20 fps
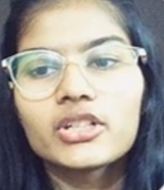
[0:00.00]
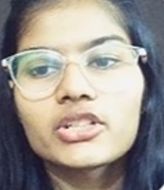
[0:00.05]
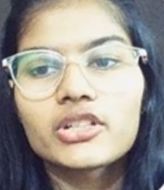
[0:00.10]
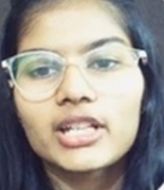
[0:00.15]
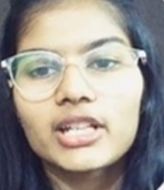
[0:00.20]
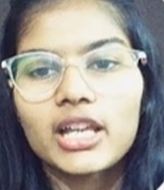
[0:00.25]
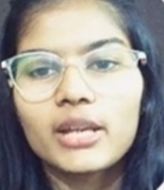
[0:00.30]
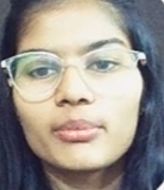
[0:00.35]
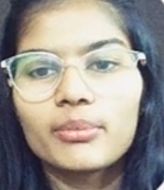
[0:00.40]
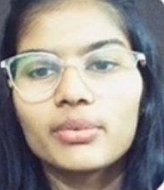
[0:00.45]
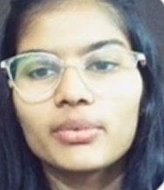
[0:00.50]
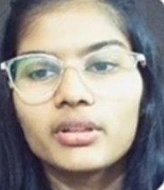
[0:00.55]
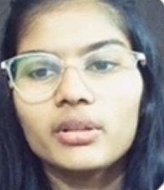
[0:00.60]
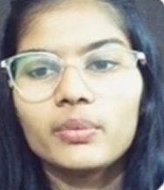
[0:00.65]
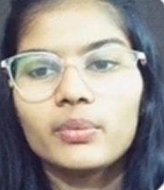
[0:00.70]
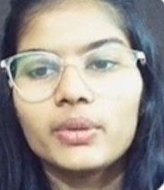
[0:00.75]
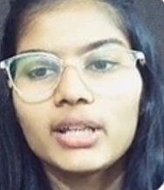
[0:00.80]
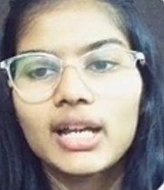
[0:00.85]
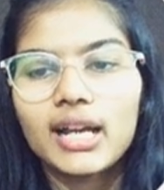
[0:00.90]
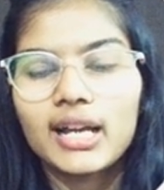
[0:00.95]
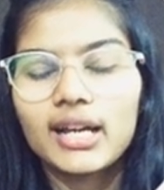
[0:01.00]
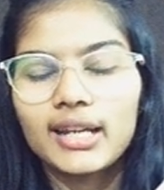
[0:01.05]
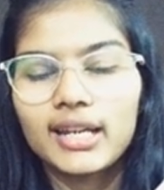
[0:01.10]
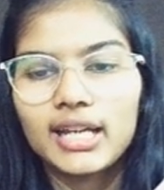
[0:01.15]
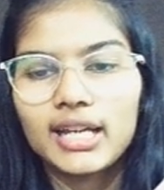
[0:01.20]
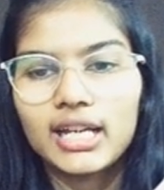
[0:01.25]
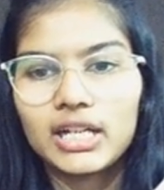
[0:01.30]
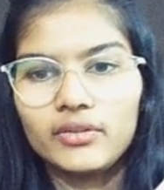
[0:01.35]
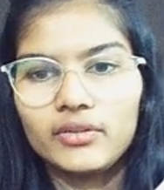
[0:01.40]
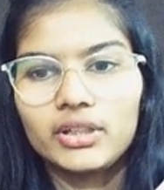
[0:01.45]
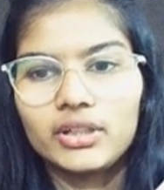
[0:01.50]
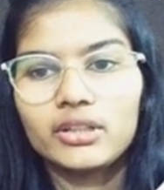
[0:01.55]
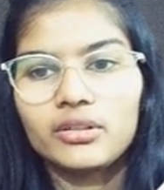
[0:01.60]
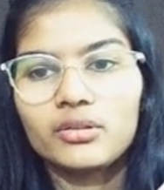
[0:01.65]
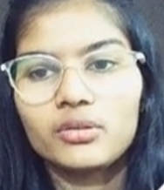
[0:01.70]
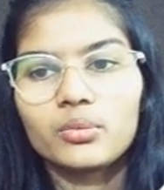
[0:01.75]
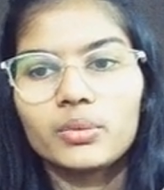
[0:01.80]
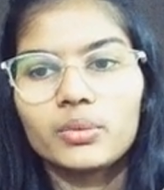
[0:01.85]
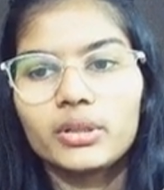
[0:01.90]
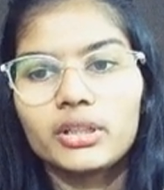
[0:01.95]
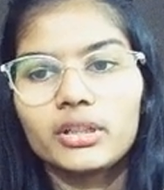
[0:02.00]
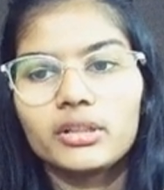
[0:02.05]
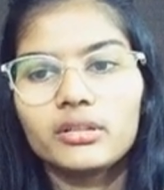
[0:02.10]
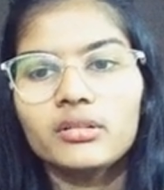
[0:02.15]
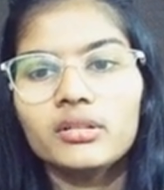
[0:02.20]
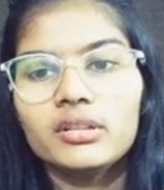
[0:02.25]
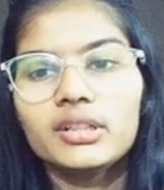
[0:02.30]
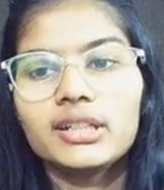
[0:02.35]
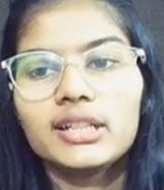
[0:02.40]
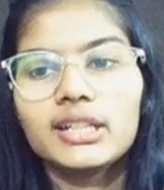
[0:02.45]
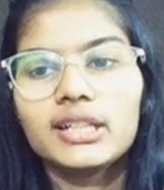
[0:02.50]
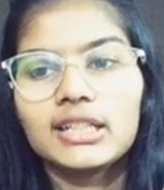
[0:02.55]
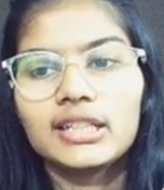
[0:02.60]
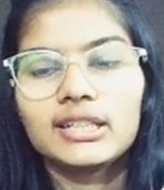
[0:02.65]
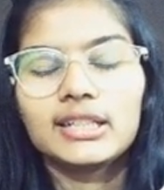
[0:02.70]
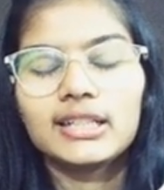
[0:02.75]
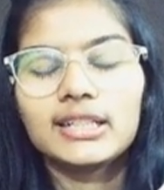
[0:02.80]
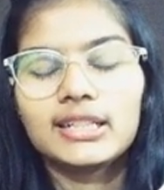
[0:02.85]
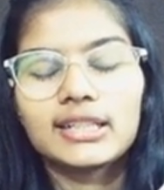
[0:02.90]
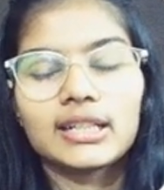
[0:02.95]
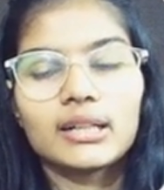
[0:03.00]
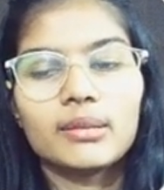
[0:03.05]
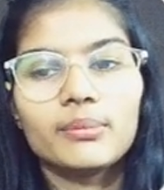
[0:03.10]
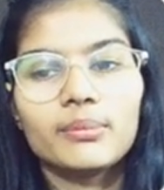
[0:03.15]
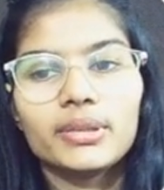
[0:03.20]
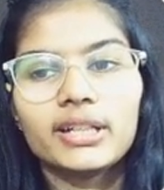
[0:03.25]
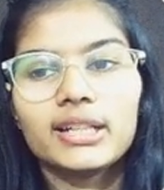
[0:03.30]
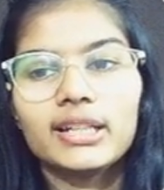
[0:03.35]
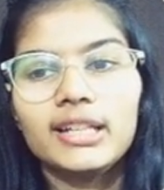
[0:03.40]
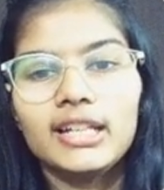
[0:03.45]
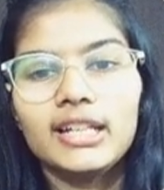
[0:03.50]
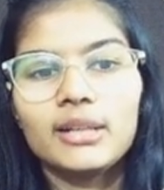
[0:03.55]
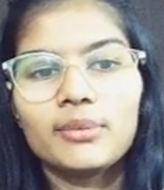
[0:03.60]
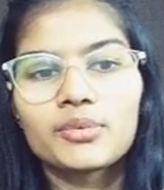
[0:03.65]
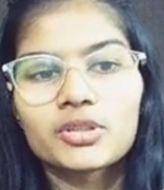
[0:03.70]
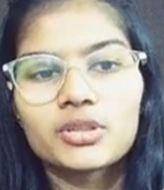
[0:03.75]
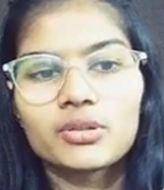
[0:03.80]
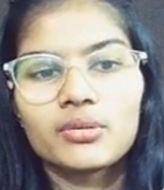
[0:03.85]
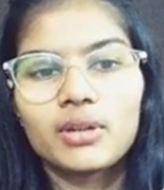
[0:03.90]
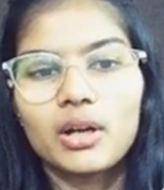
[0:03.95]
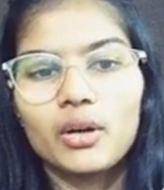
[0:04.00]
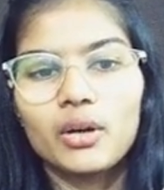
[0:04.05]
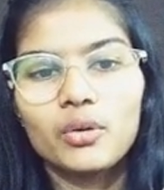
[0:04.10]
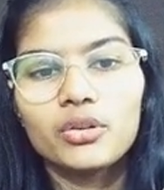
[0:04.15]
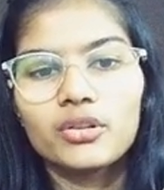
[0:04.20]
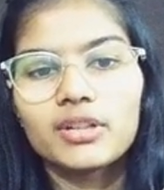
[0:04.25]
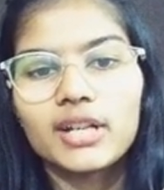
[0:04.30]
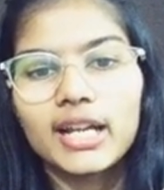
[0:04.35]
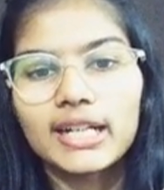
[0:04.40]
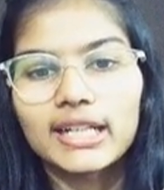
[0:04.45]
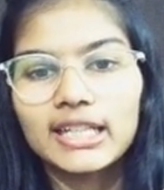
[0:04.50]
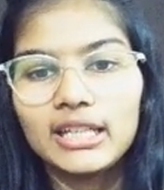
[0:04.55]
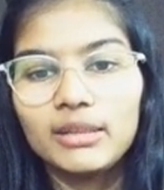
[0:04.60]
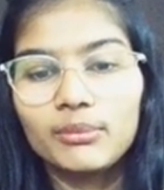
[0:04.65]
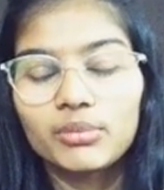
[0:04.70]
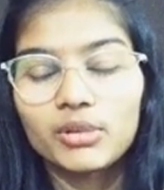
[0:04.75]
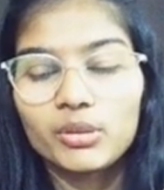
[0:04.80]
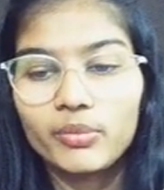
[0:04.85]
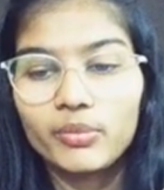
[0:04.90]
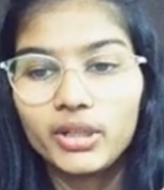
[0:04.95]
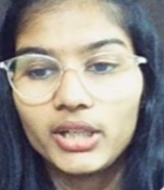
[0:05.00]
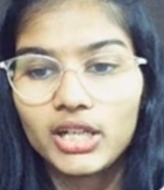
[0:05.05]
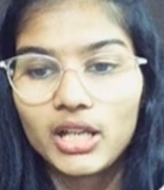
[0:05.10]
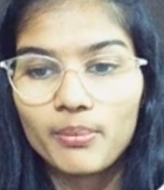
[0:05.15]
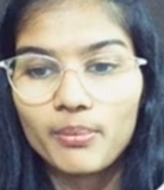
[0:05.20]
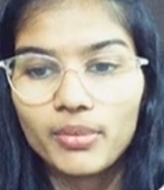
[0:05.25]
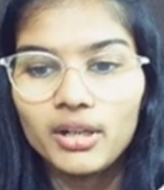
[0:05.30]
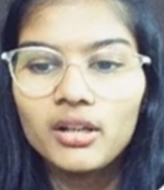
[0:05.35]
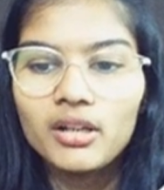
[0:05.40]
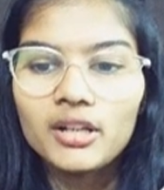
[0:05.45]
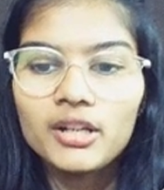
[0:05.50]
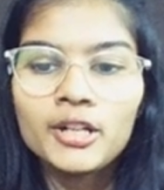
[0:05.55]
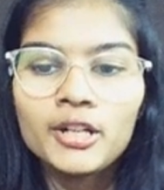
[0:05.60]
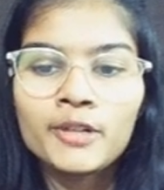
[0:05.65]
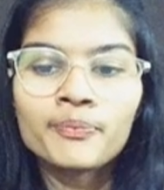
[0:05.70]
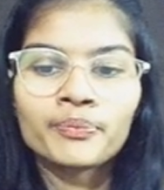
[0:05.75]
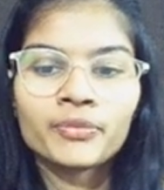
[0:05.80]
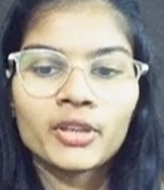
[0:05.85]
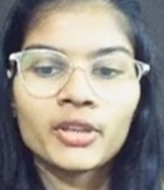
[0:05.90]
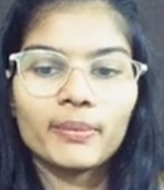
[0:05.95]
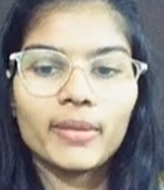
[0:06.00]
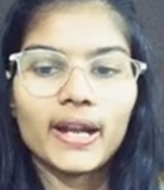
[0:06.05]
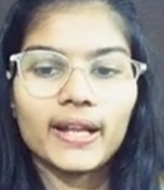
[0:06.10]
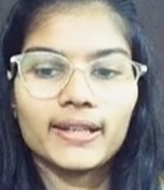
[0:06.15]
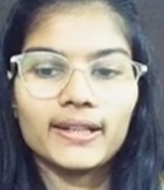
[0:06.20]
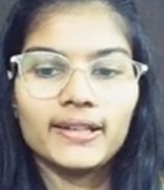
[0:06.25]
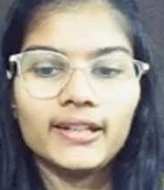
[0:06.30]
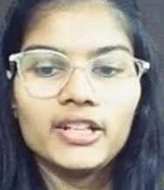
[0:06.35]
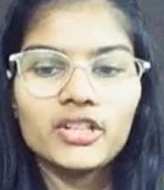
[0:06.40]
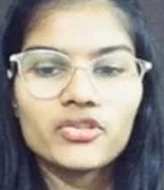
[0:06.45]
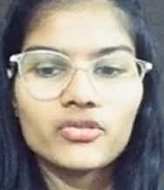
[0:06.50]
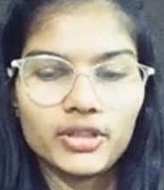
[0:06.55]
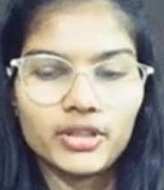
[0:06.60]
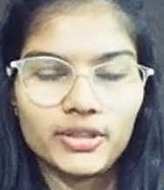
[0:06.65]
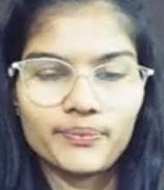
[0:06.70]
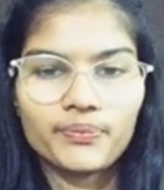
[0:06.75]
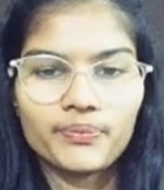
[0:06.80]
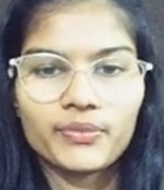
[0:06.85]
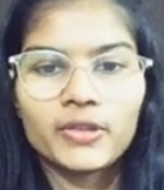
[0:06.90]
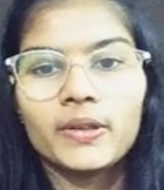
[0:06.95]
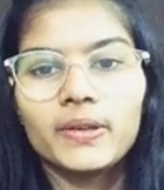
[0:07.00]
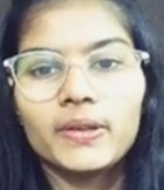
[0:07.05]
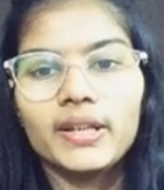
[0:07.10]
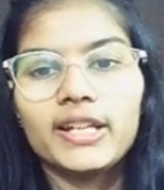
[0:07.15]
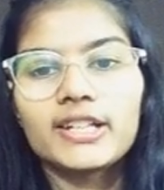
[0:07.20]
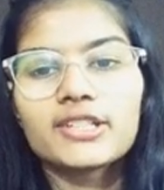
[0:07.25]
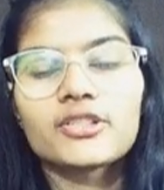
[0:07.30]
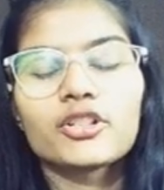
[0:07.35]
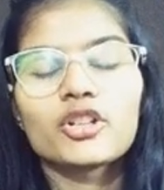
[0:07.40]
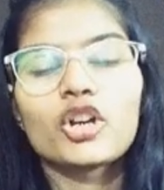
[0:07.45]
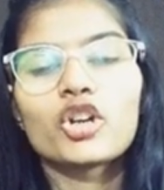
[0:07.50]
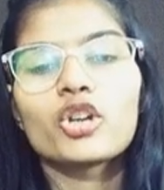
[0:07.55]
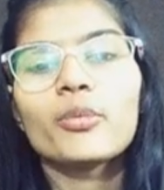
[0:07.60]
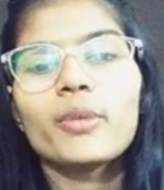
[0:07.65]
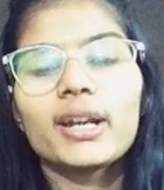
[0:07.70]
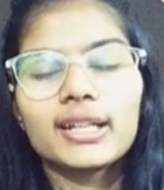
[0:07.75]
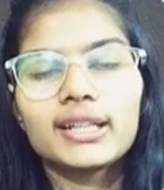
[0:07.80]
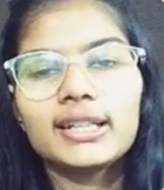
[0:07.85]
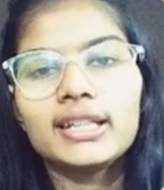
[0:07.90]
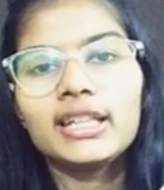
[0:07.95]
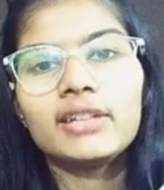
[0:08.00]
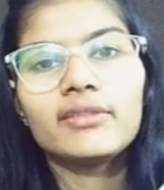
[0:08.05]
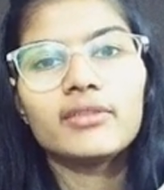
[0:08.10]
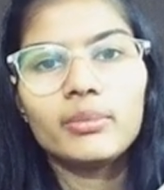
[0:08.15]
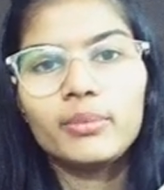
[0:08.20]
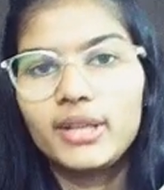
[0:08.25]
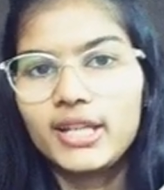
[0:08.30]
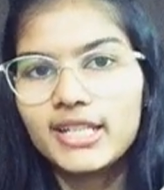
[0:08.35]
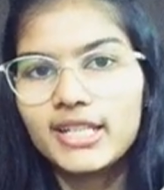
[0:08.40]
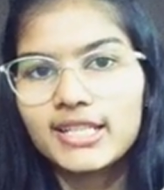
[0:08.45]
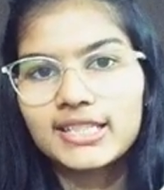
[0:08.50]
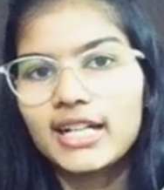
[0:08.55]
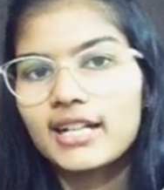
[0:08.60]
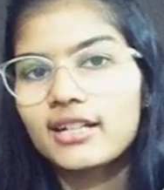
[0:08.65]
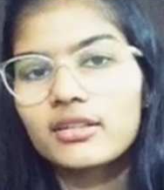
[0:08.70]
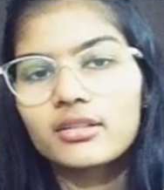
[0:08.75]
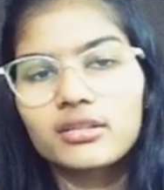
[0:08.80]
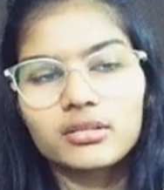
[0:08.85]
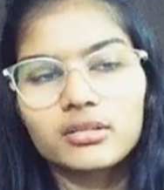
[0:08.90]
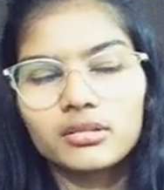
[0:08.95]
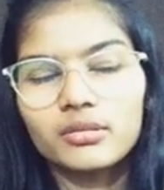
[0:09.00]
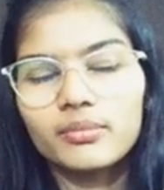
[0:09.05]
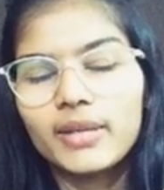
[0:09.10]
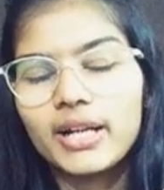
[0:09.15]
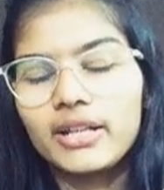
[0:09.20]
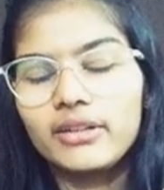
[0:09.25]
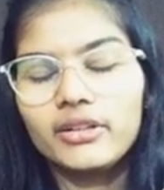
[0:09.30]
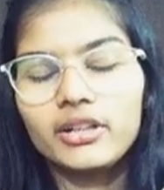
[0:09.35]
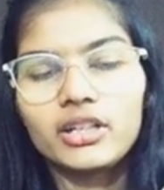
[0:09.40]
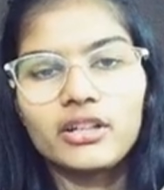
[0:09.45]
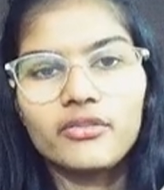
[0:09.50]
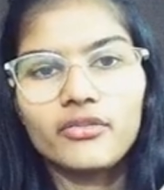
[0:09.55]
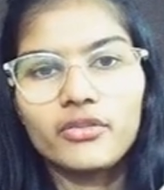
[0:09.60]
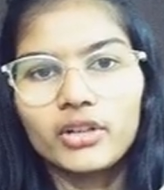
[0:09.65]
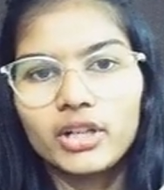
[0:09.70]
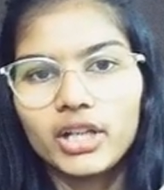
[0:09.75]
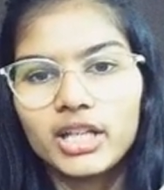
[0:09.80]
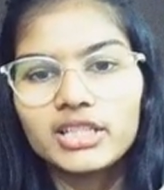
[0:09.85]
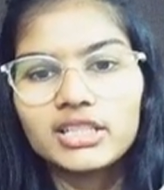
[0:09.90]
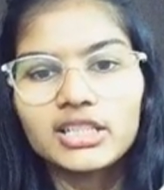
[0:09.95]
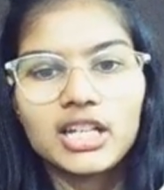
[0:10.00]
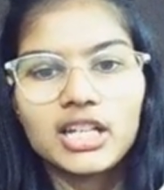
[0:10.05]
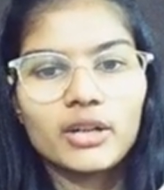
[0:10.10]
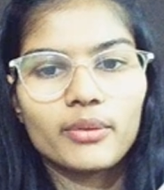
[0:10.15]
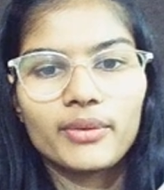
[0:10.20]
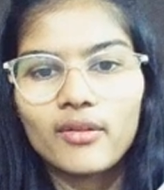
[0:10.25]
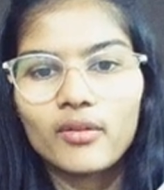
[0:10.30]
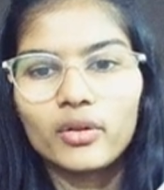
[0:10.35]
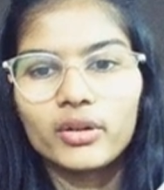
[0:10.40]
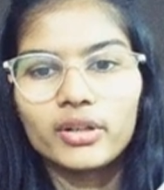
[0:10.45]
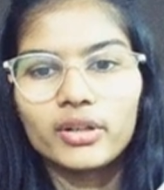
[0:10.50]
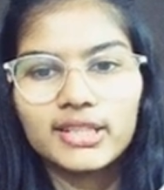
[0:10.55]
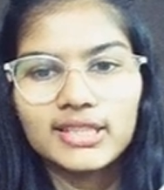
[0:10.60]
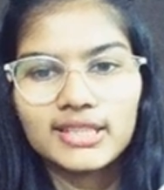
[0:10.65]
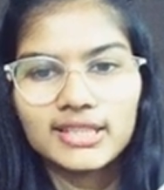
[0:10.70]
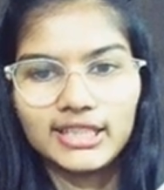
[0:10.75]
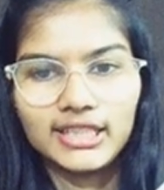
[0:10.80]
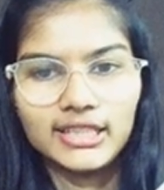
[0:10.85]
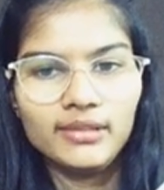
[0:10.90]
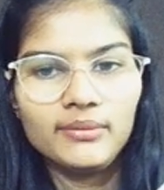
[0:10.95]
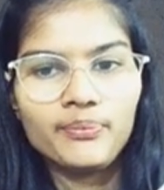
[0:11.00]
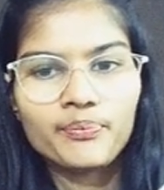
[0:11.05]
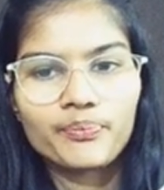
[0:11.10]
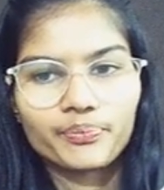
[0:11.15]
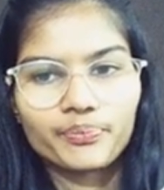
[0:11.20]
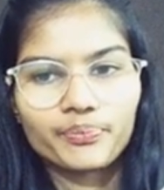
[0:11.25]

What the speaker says: tree library we are having in over here, that it completely helps you out to directly implement up a binary tree, right? So it automatically even makes that binary tree for us that we have already seen.